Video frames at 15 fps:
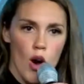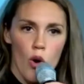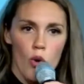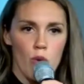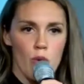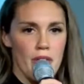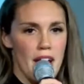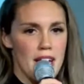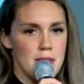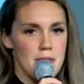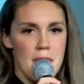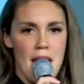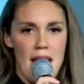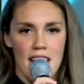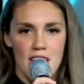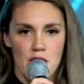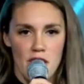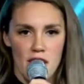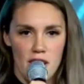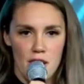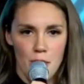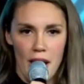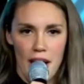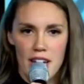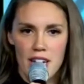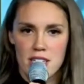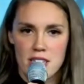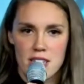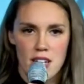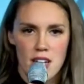ooh, that's magic,
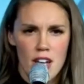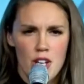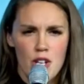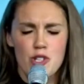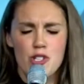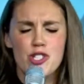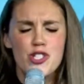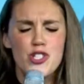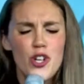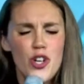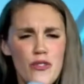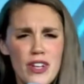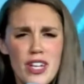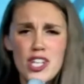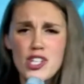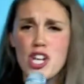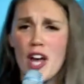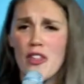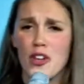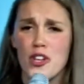right? You're serving each other.